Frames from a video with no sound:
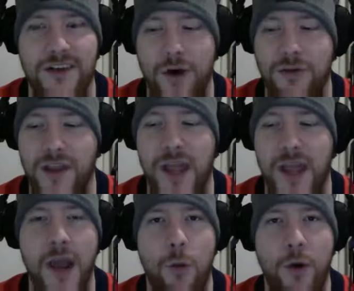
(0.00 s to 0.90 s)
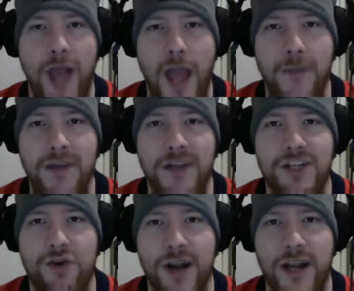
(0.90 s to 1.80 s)
That when Edmonton
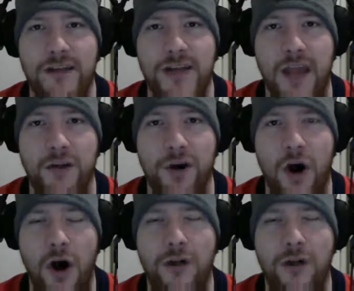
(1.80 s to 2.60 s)
traded Taylor Hall,